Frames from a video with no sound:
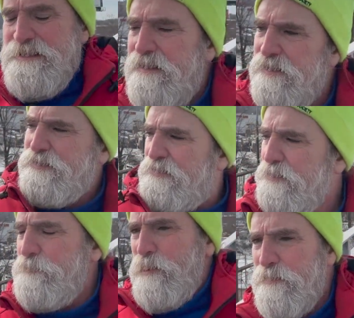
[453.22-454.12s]
that is
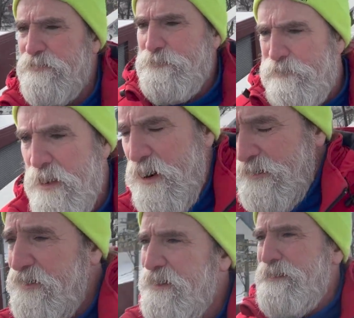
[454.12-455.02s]
still part of the
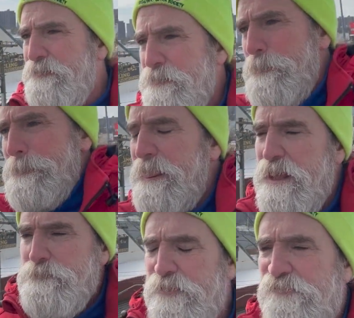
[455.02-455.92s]
Bronx
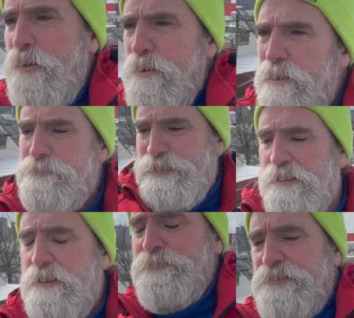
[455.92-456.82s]
before it
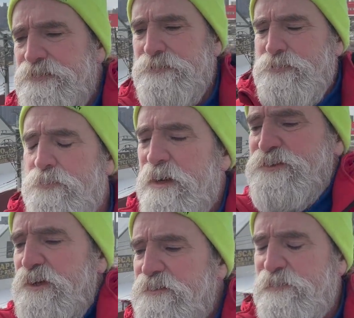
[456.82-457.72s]
becomes
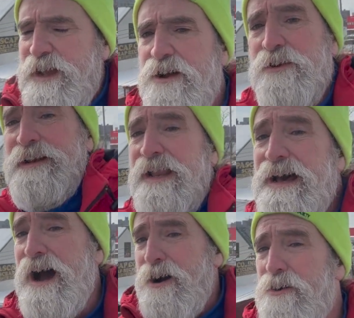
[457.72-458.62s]
Westchester County.
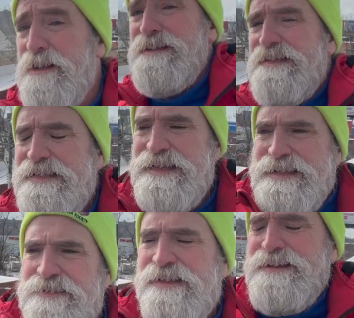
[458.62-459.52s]
Now,
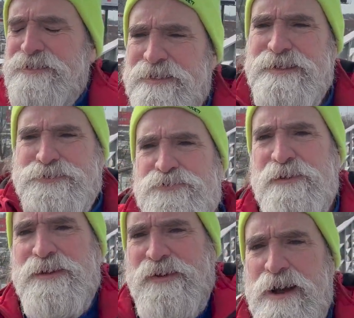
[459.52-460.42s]
you get into the
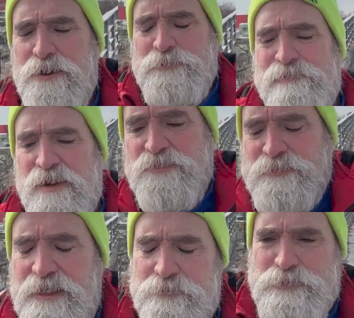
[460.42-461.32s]
history of how the Bronx
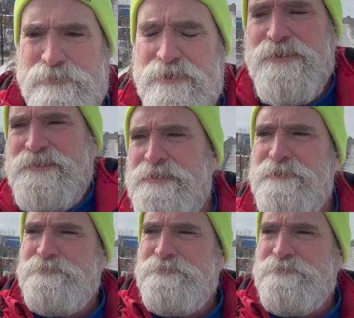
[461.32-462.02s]
became the Bronx.